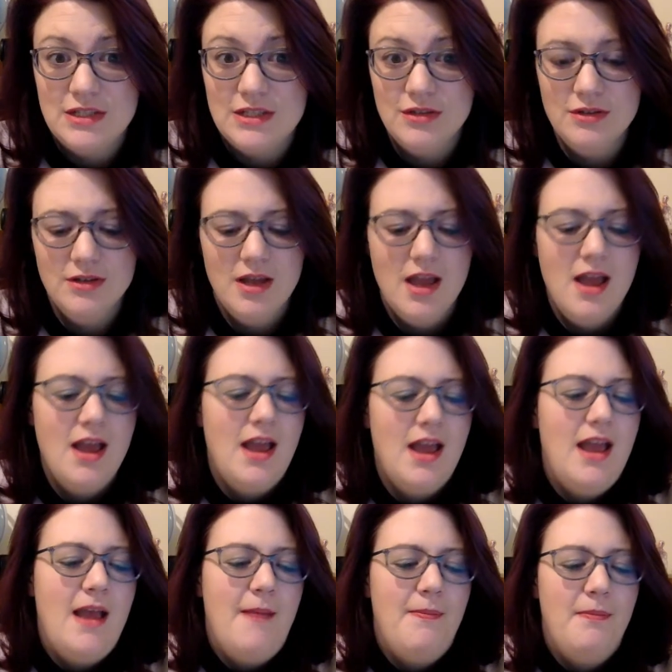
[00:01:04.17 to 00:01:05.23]
do,
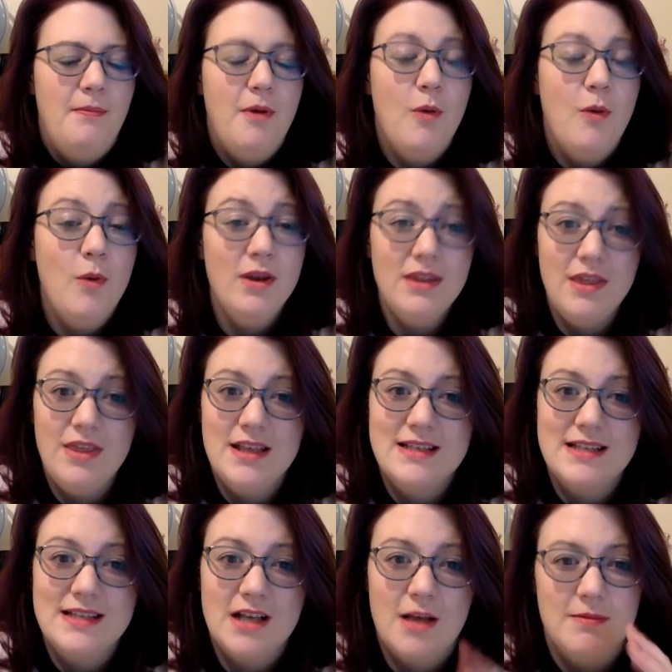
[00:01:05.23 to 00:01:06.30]
but one of the things
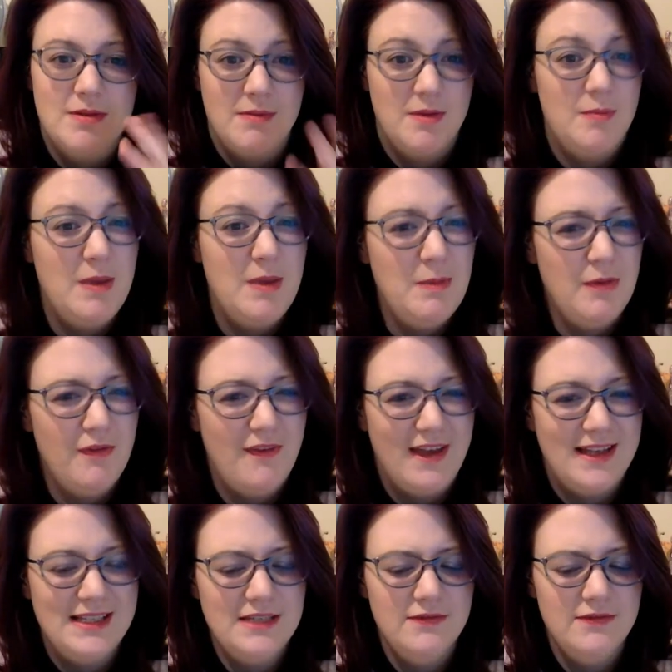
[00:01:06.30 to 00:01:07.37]
that comes up that people
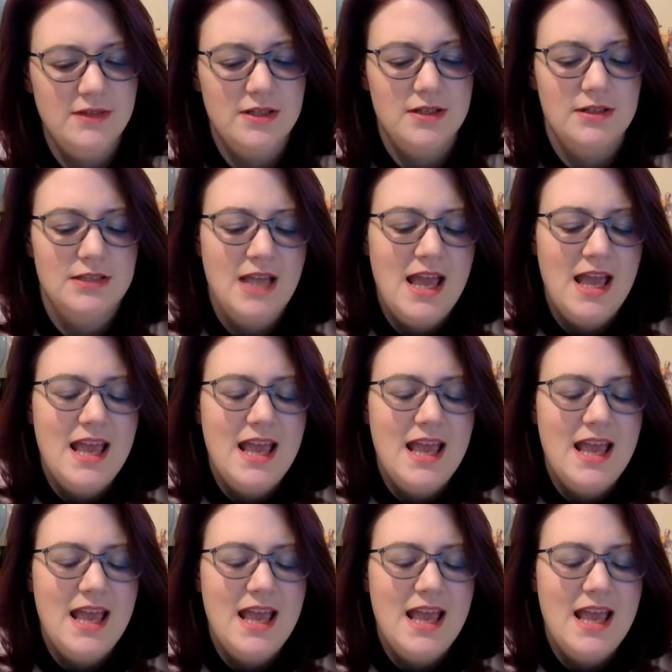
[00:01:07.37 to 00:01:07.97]
find difficult